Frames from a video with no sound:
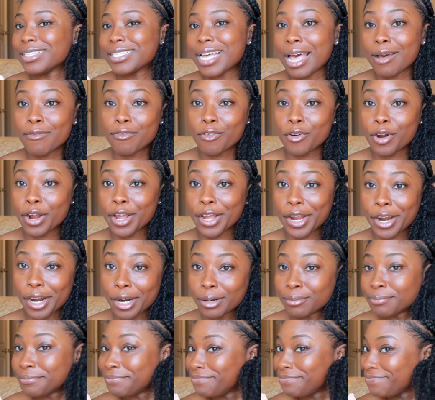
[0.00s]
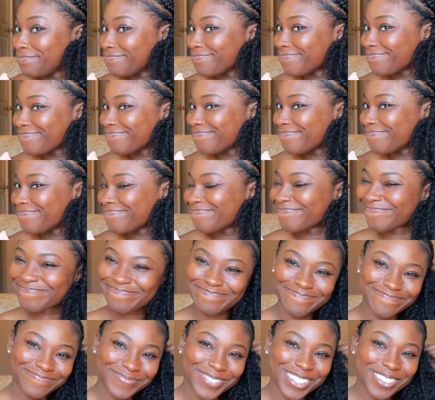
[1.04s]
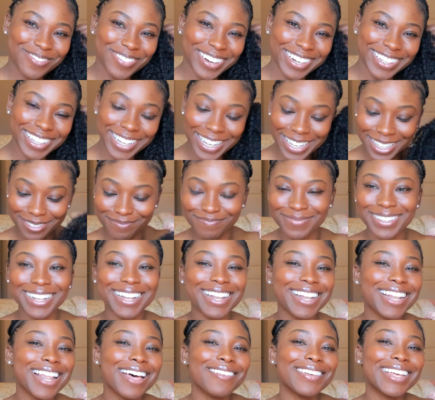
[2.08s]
Type 4 hair friendly. Love